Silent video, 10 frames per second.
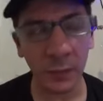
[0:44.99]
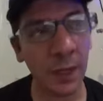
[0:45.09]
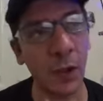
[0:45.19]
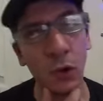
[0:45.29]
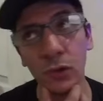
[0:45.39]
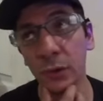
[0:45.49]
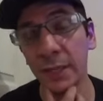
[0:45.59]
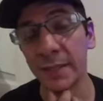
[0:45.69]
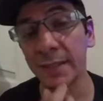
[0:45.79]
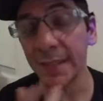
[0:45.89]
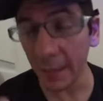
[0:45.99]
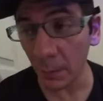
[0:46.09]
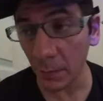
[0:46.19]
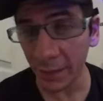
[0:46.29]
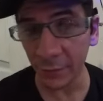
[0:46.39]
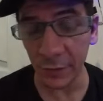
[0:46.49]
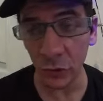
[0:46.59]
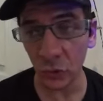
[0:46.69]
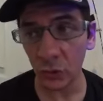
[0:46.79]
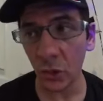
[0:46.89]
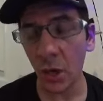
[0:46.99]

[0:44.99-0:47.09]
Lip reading: And also, they steal my video.